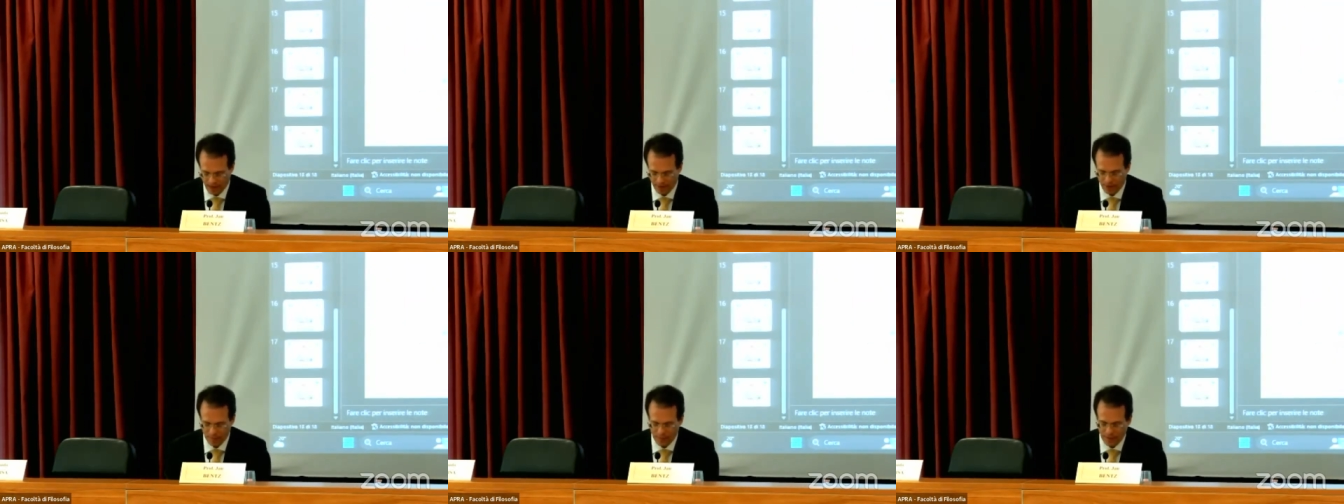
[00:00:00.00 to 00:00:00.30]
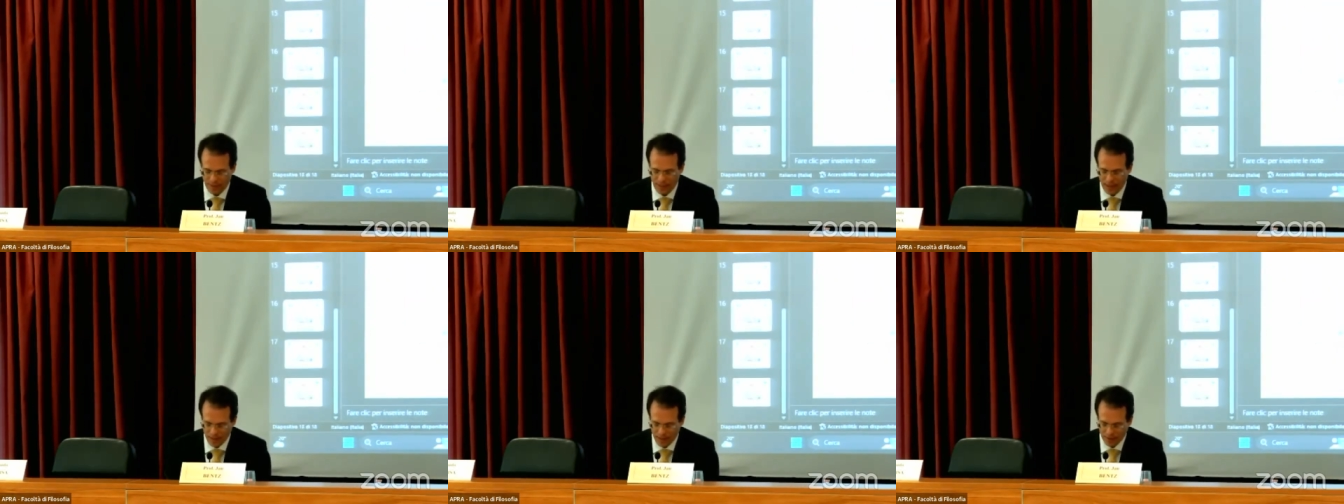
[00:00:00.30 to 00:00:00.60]
At the
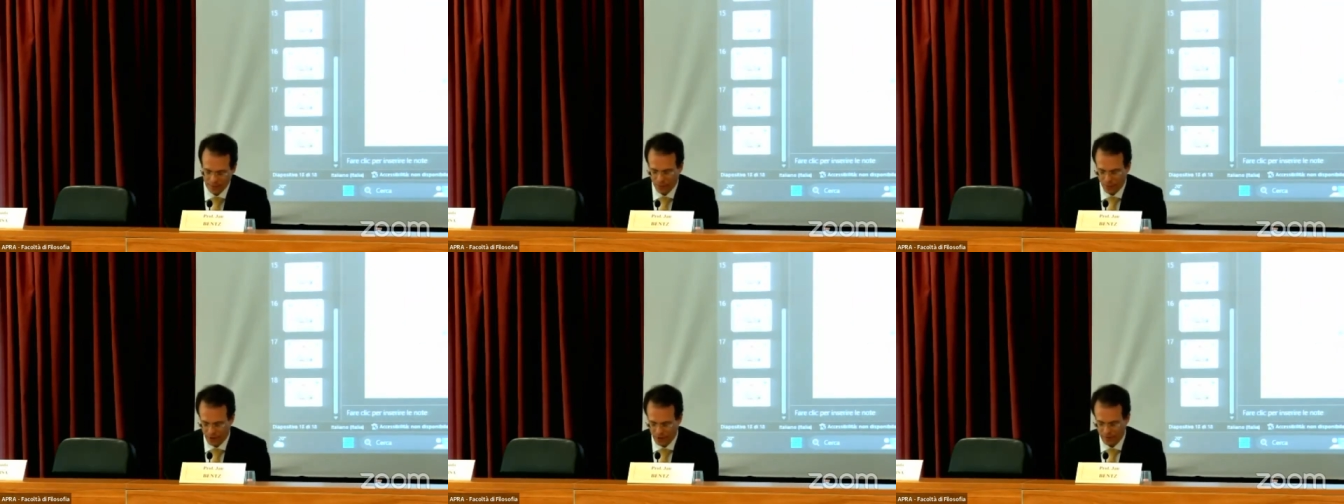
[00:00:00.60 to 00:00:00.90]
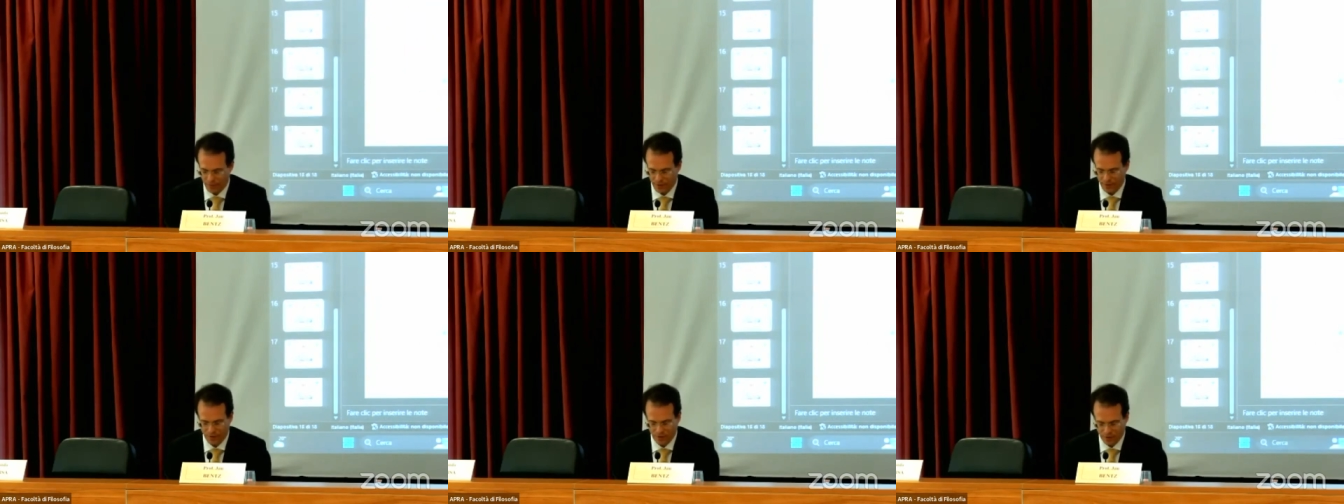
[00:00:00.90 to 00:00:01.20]
beginning for
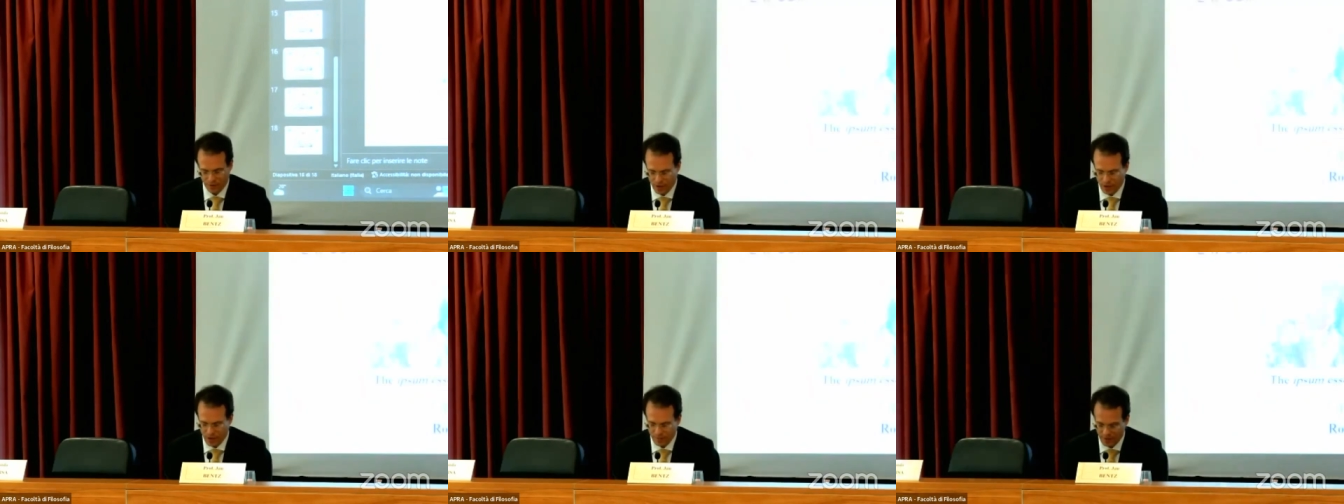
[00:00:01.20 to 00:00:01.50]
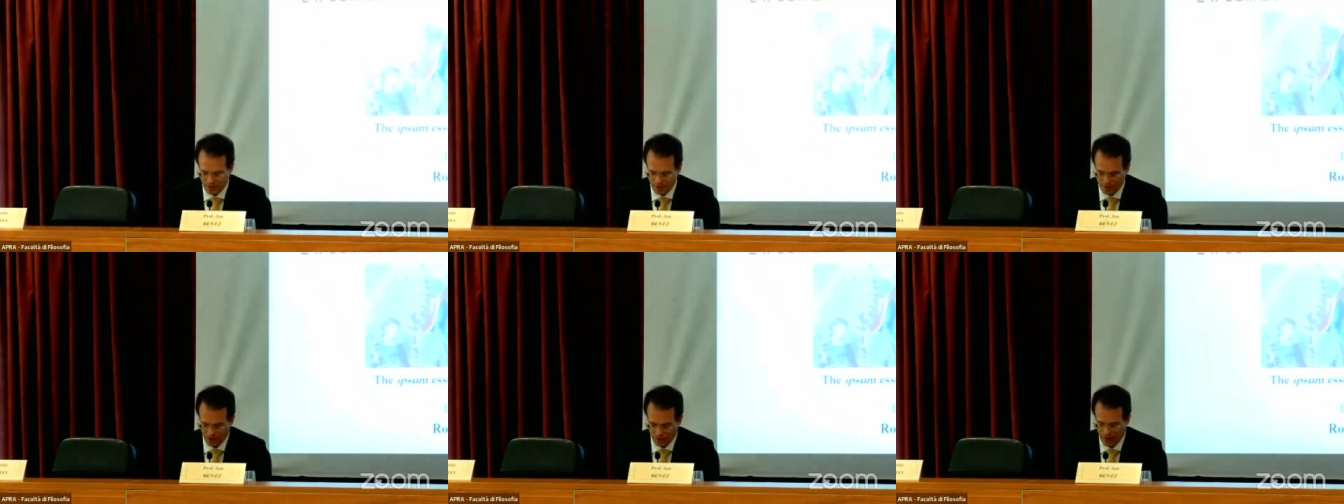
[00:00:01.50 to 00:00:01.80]
him is
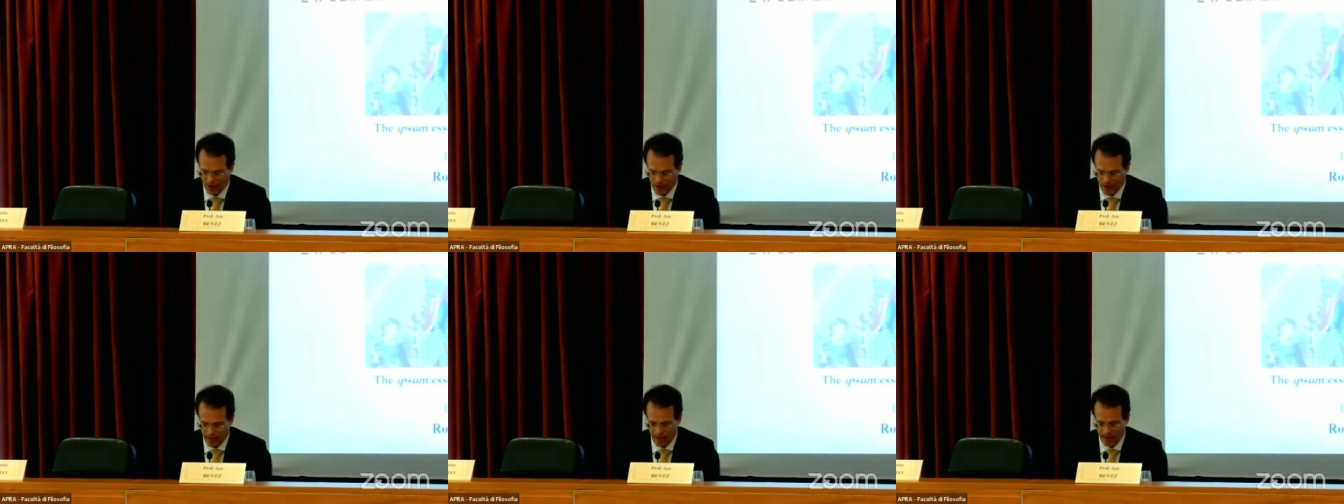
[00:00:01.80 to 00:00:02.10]
Thomas,